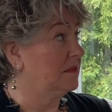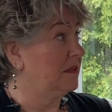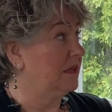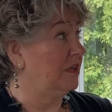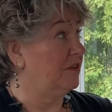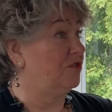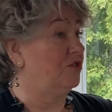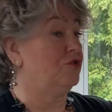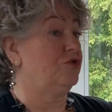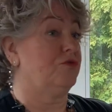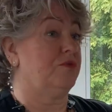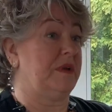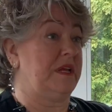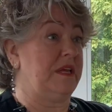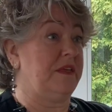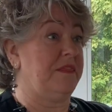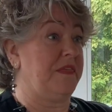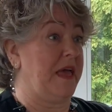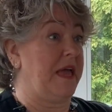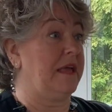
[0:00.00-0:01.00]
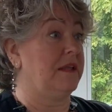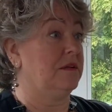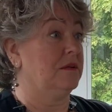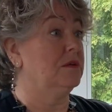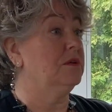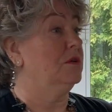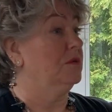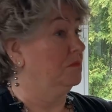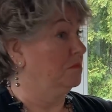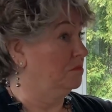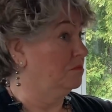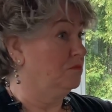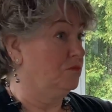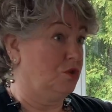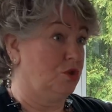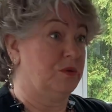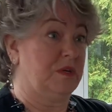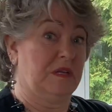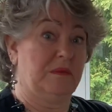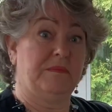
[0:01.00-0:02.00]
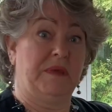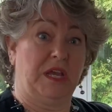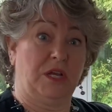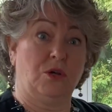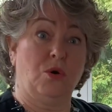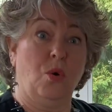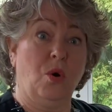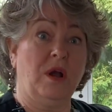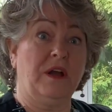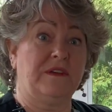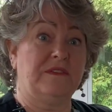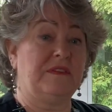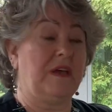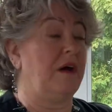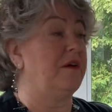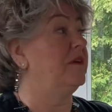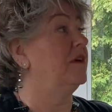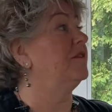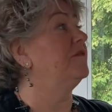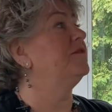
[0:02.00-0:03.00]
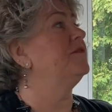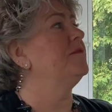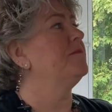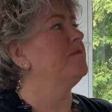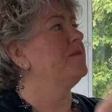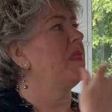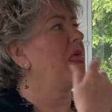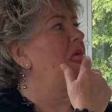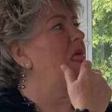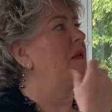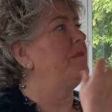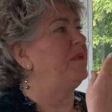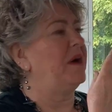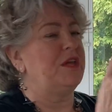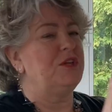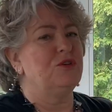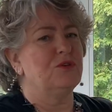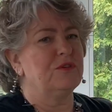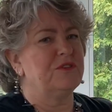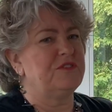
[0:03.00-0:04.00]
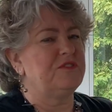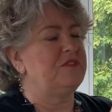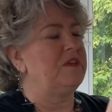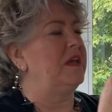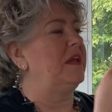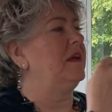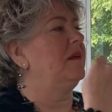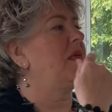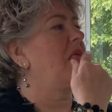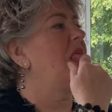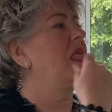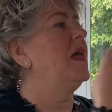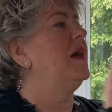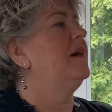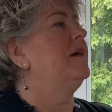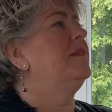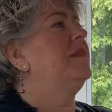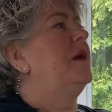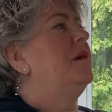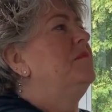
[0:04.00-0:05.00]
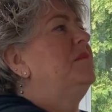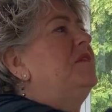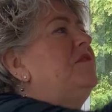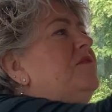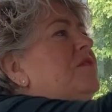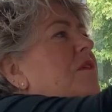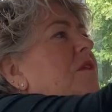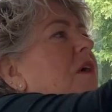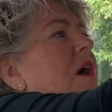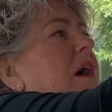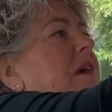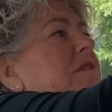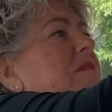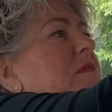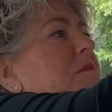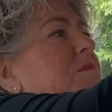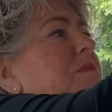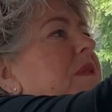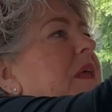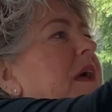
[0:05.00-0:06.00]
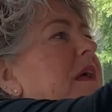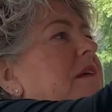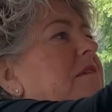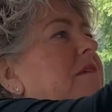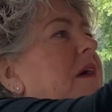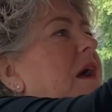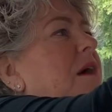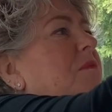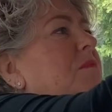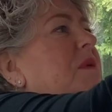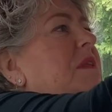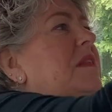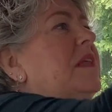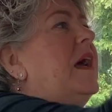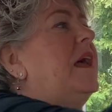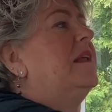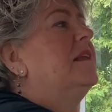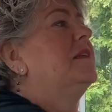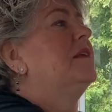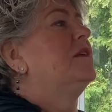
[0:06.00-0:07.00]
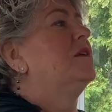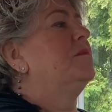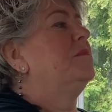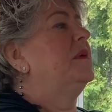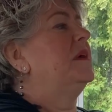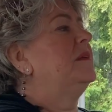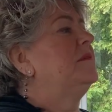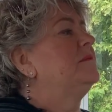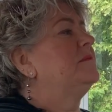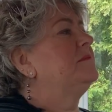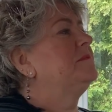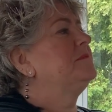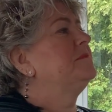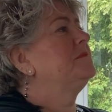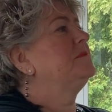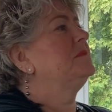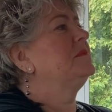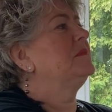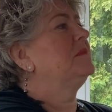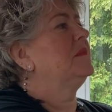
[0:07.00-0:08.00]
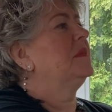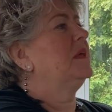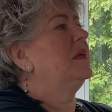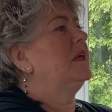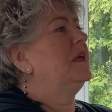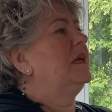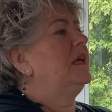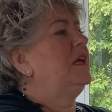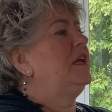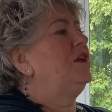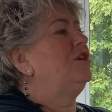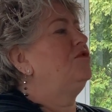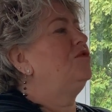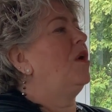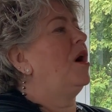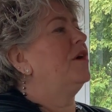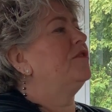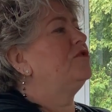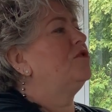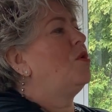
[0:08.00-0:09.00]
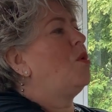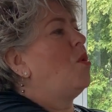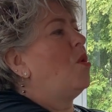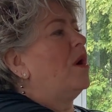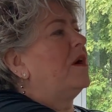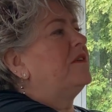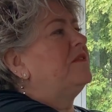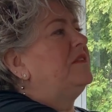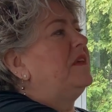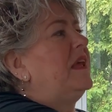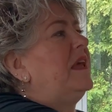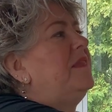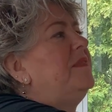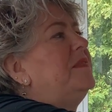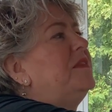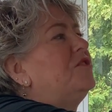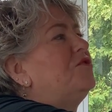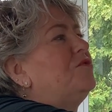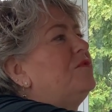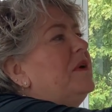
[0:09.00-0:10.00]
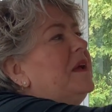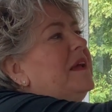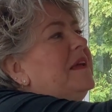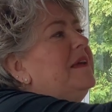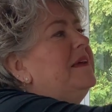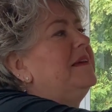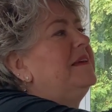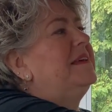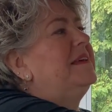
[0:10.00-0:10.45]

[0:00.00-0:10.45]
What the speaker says: is a tree that you can make corks out of, but you'll see that Mr. Lawson played around with that a little bit. he draws corks in the tree